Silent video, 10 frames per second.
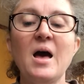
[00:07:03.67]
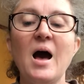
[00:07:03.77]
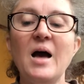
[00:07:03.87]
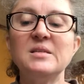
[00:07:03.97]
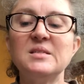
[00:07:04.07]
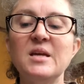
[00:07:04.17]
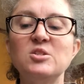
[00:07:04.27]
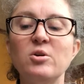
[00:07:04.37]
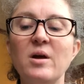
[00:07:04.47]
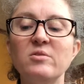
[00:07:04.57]
"I said
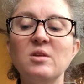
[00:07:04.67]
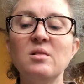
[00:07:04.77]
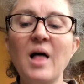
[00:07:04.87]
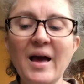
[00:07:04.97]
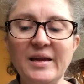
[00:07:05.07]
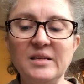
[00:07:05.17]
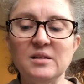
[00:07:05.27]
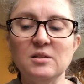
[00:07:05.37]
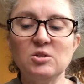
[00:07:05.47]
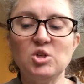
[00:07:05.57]
turn out the light,"
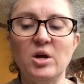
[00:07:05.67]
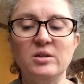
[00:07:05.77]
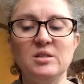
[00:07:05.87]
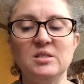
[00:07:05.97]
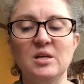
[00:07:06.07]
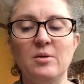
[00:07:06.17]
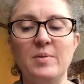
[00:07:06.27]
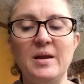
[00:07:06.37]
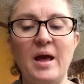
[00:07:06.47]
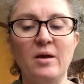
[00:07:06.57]
shouted the
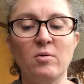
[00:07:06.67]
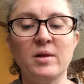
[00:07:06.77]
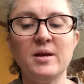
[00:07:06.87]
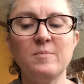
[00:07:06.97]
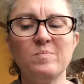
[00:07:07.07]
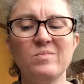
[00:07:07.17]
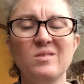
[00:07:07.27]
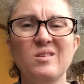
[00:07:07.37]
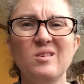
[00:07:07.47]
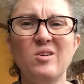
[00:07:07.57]
centipede angrily.
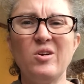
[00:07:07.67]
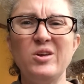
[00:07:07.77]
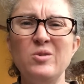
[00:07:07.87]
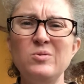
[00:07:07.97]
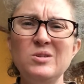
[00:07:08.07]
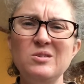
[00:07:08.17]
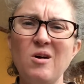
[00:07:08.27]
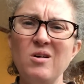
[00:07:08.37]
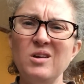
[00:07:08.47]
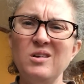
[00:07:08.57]
"Are you
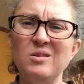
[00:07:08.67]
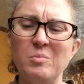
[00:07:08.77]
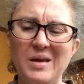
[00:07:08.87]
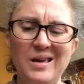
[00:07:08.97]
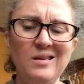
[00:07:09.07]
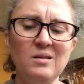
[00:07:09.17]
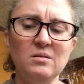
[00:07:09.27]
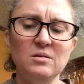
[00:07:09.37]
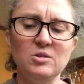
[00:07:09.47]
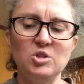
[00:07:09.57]
talking to me?"
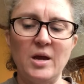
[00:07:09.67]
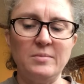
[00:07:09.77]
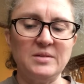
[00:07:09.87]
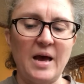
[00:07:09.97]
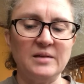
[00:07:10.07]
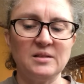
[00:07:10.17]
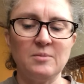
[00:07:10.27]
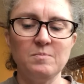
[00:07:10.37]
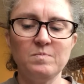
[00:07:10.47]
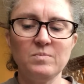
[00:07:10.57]
James asked him.